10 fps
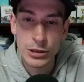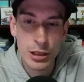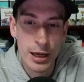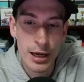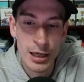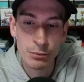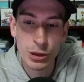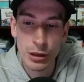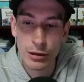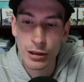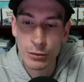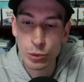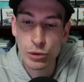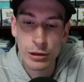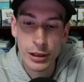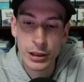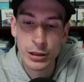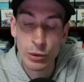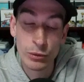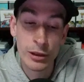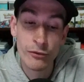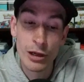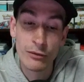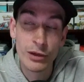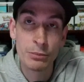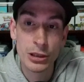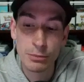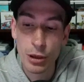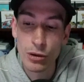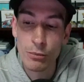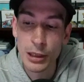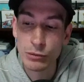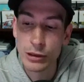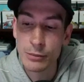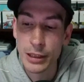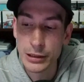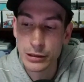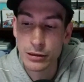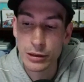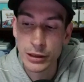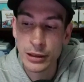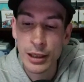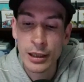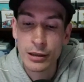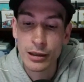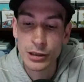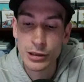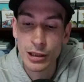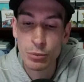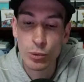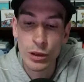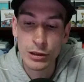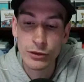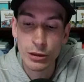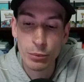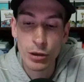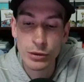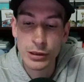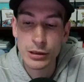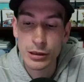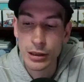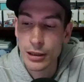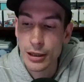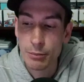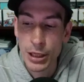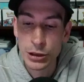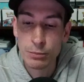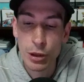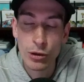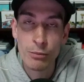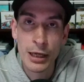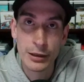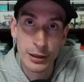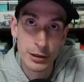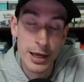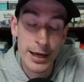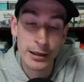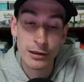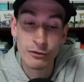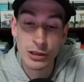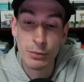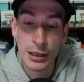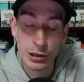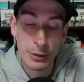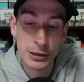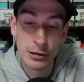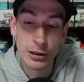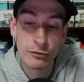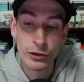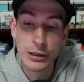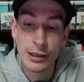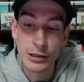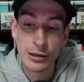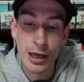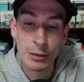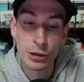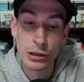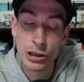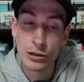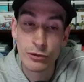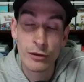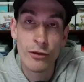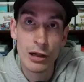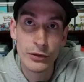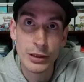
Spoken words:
the Hop's Dubwool here. When we evolve up this Pokemon, we can basically gust up one of your opponent's bench Pokemon into the active spot. So basically a free gusting option just for evolving